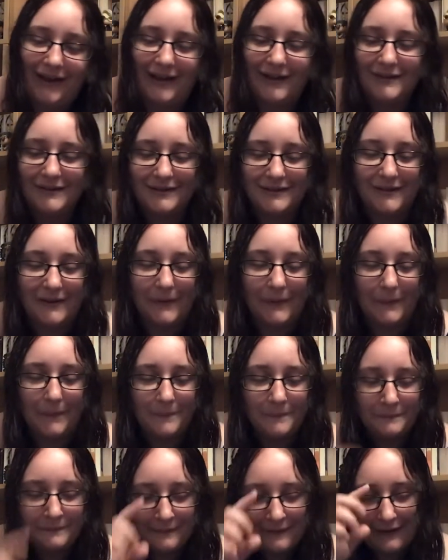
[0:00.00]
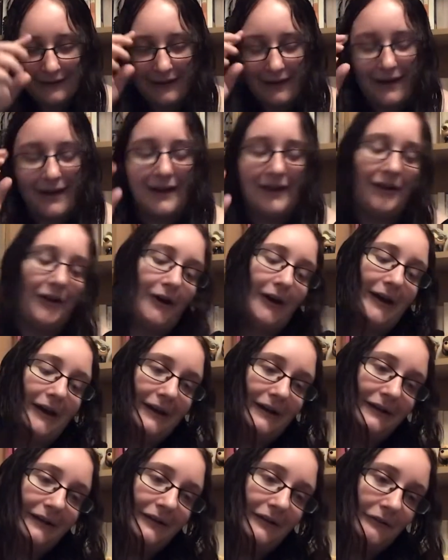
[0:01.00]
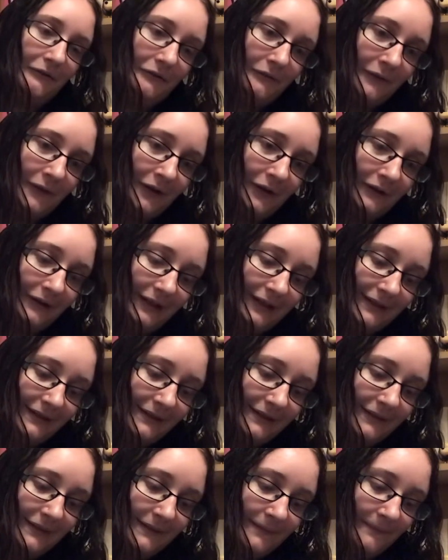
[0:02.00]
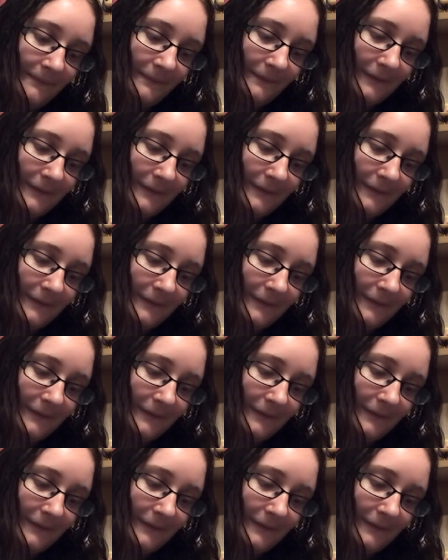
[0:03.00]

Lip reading: Okay, so I got Fearless